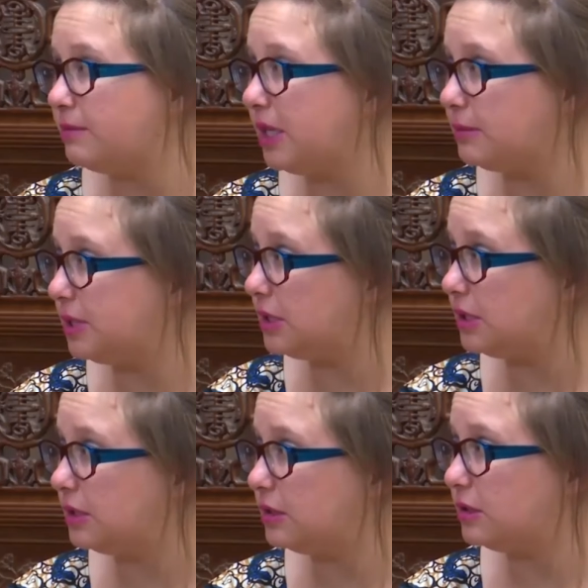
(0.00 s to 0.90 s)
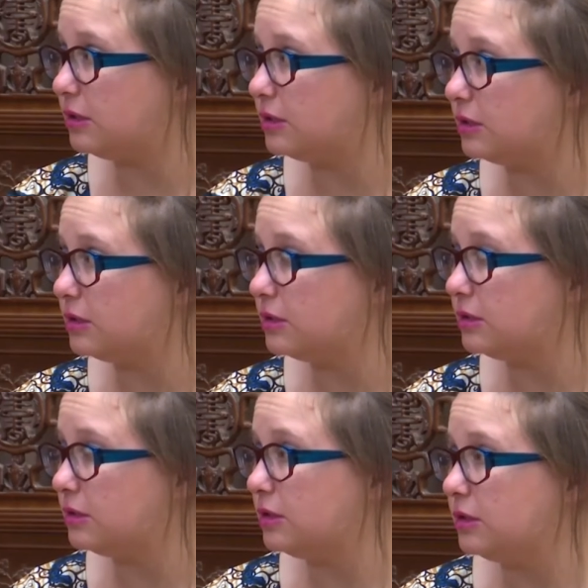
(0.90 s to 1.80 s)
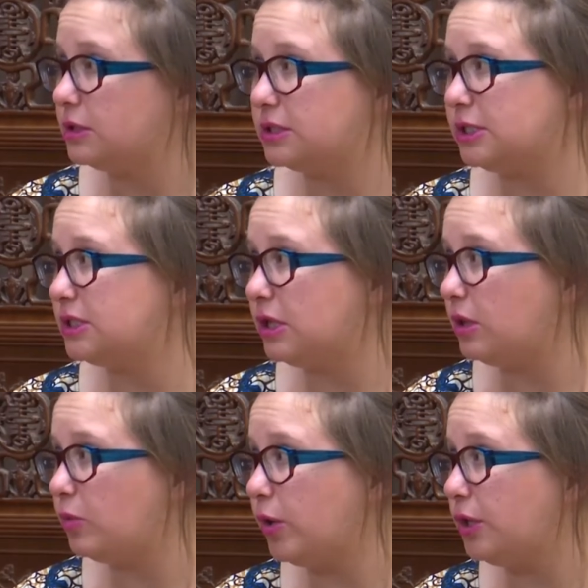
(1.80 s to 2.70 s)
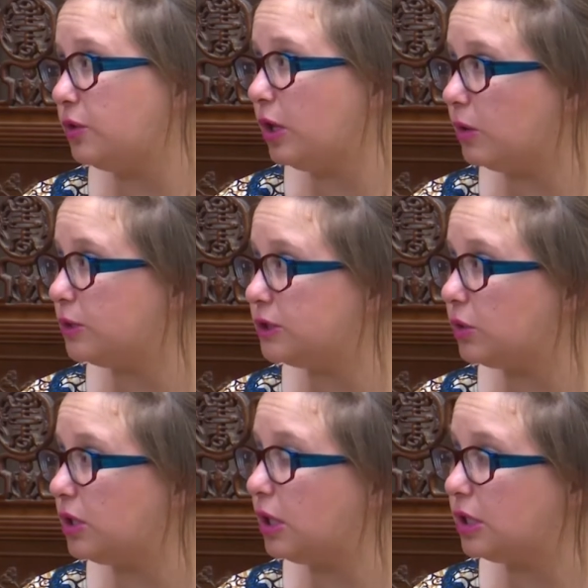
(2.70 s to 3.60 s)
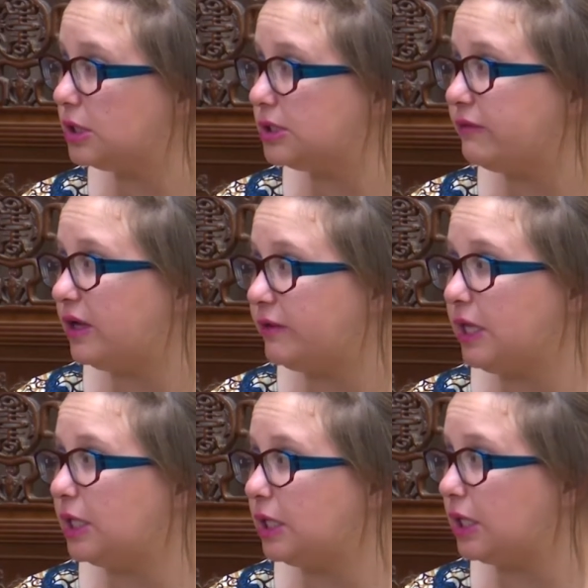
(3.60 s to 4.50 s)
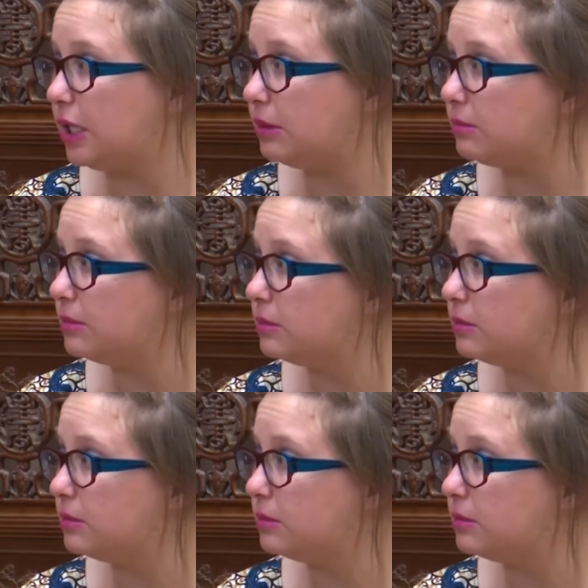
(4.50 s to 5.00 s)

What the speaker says: baby, and so that's the only way you know what's going on, is if you have a nanny cam.